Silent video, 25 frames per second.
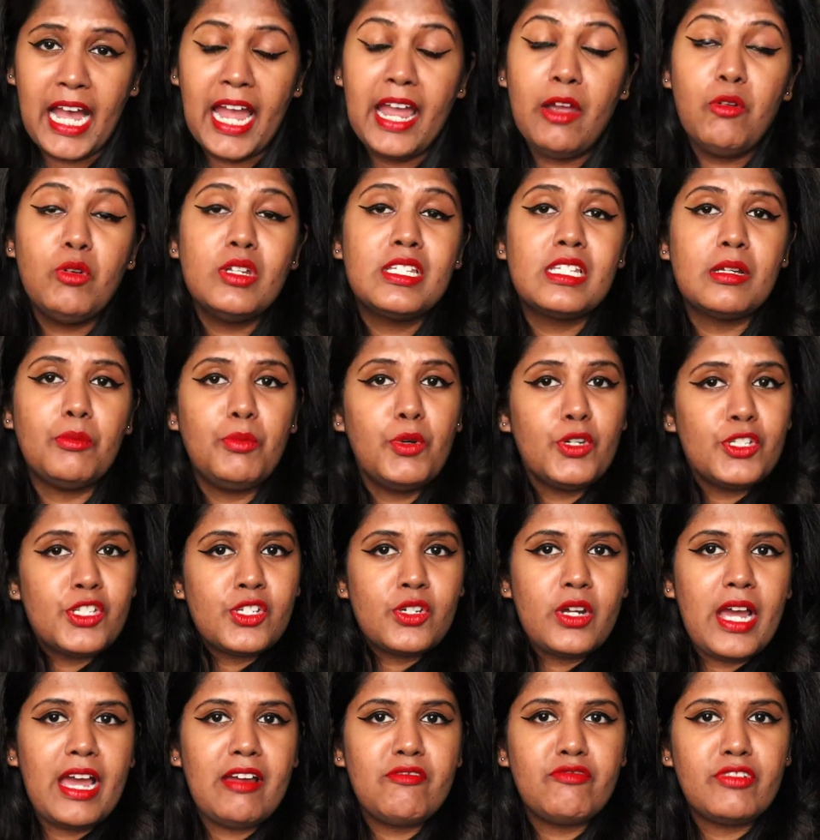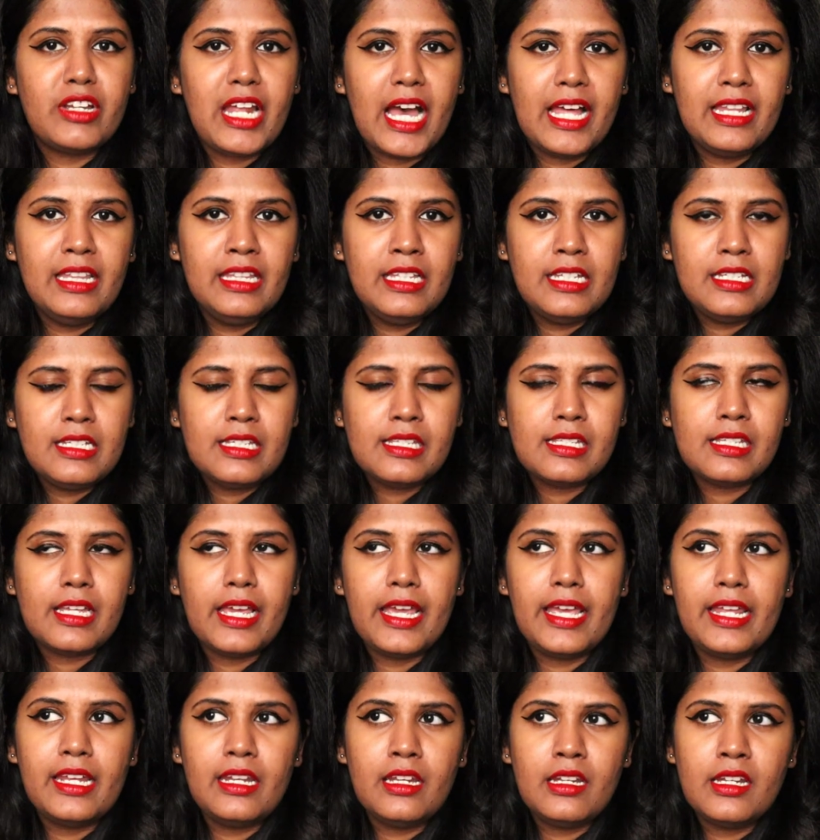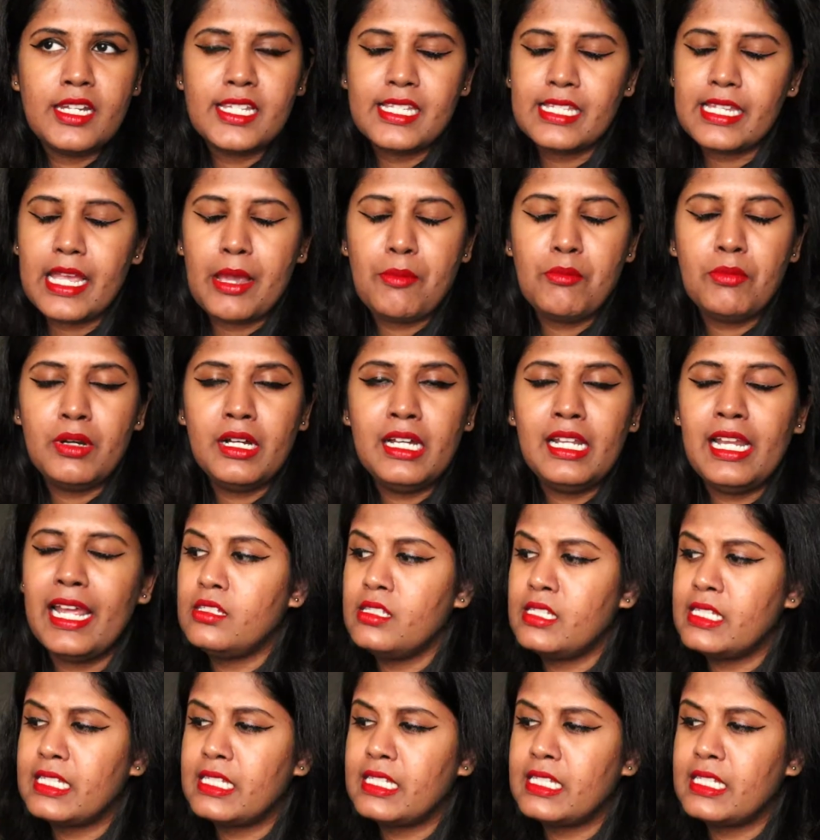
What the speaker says: I was supposed to have done this in December.